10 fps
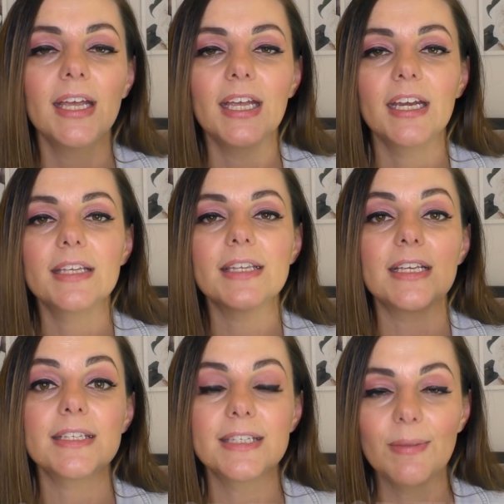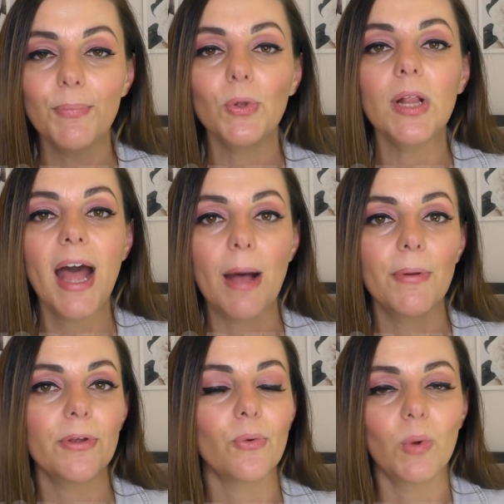It is a simple
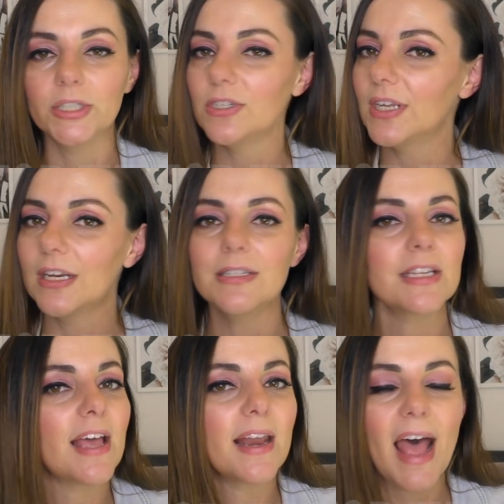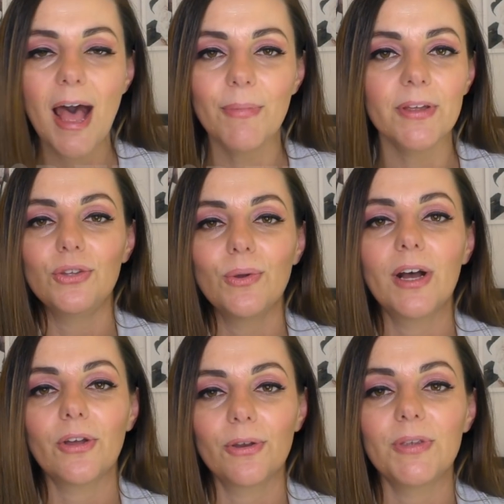habit. Once you get into that habit, you
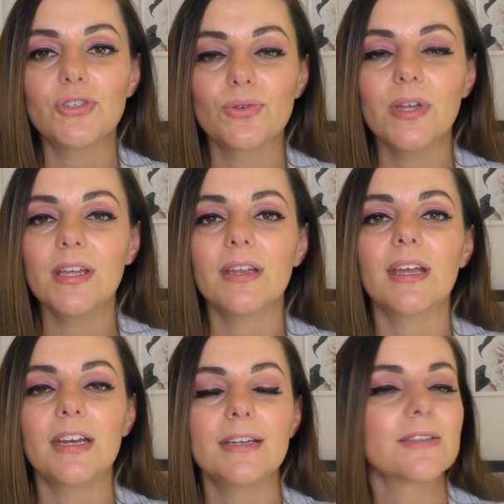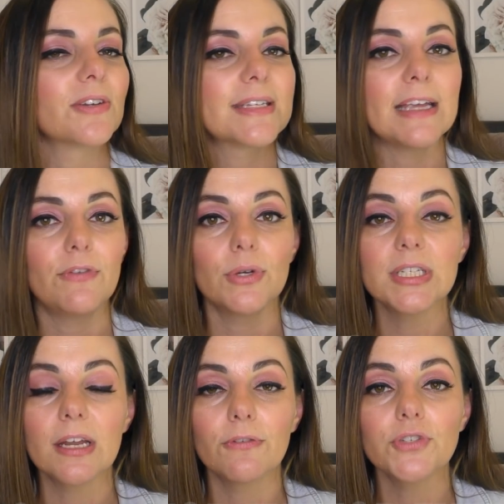are going to be doing it and it is going to save you a
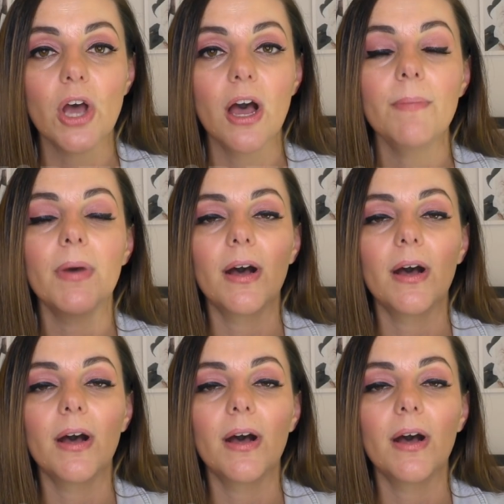ton of time.